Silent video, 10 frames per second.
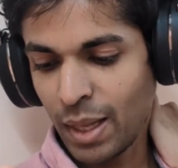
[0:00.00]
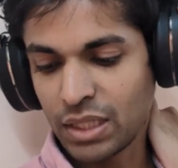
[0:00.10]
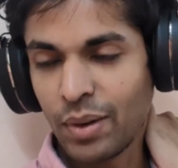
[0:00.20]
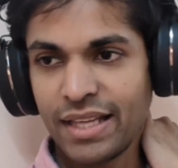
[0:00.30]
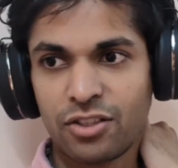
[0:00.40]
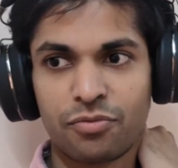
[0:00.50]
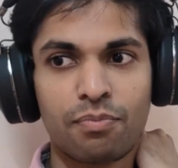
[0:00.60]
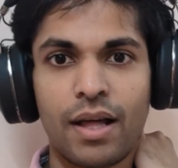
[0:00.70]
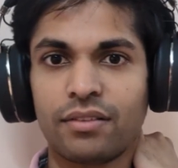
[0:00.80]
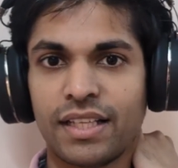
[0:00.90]
at the rate
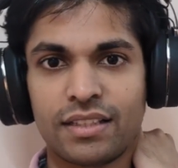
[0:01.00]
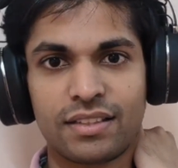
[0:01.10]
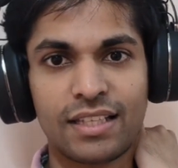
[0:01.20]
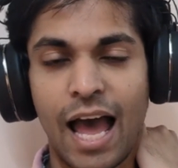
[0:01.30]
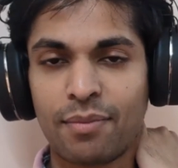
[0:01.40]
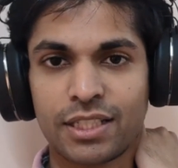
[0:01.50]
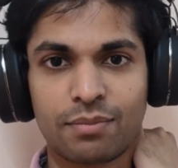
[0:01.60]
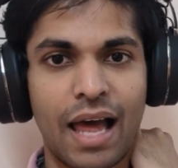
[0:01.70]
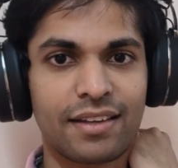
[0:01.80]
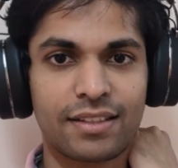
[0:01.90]
of millions,
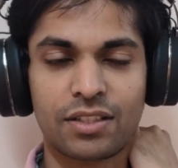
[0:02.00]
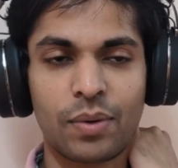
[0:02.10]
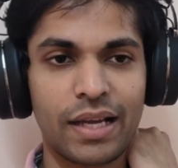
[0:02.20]
inhabiting planets at the